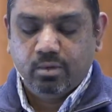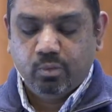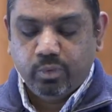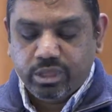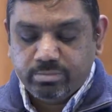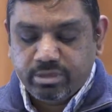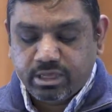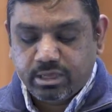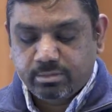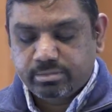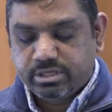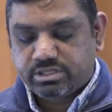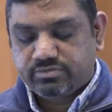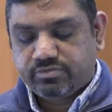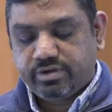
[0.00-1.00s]
we become
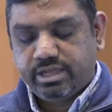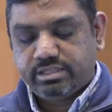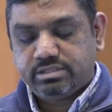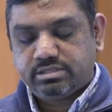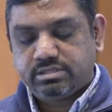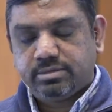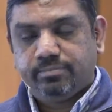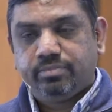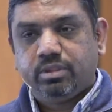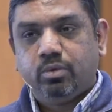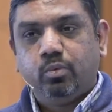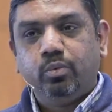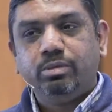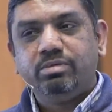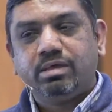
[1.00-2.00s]
his friends
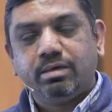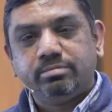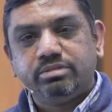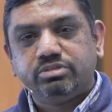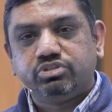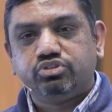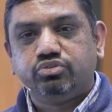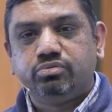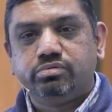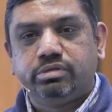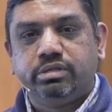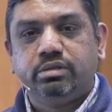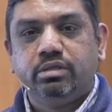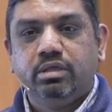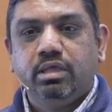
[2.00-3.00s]
we become his
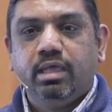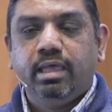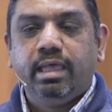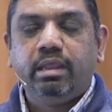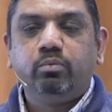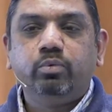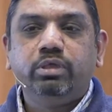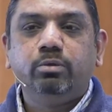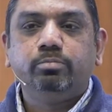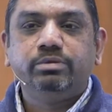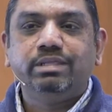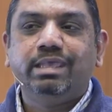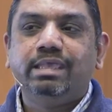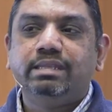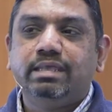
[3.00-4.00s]
children and we
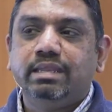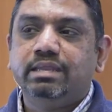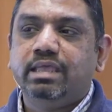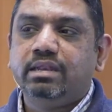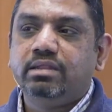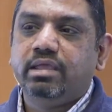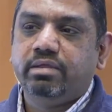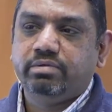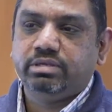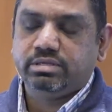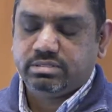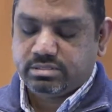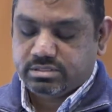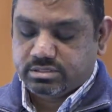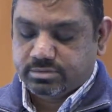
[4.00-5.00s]
obtain an
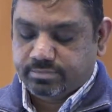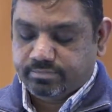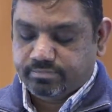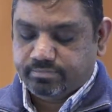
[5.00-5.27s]
inheritance